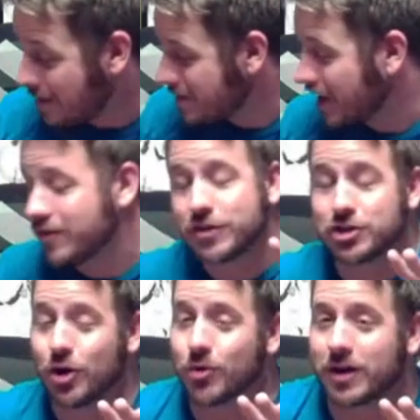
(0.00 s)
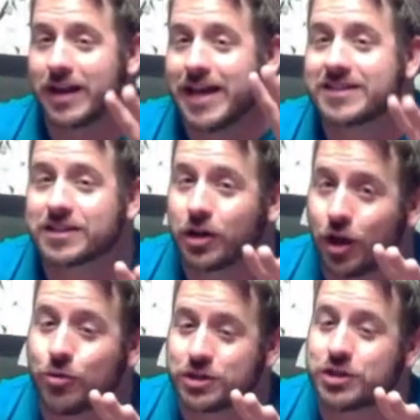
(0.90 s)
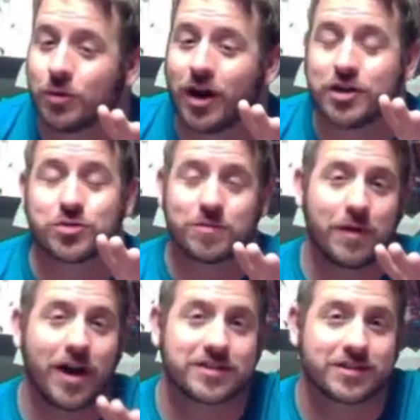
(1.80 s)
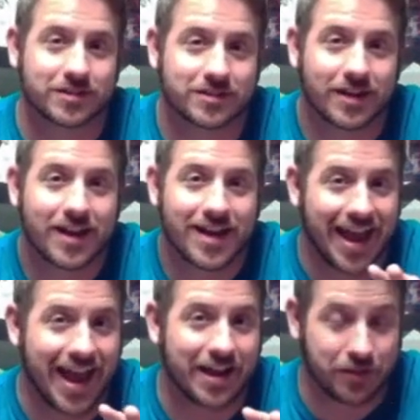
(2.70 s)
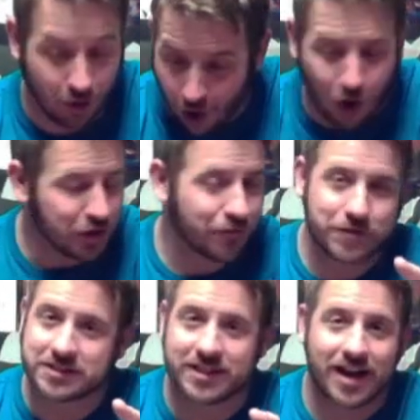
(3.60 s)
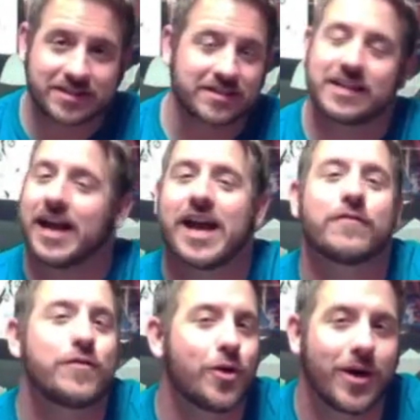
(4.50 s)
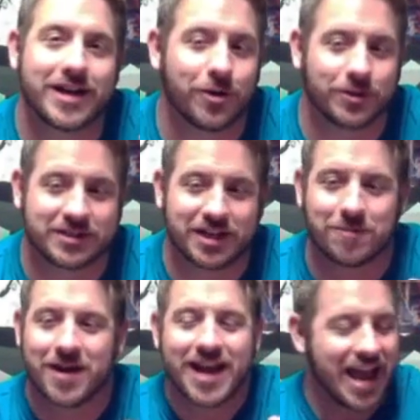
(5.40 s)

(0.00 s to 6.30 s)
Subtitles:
I'm not even joking. It's close to 100 boxes, and they're all different sizes, and I have no idea what's in them.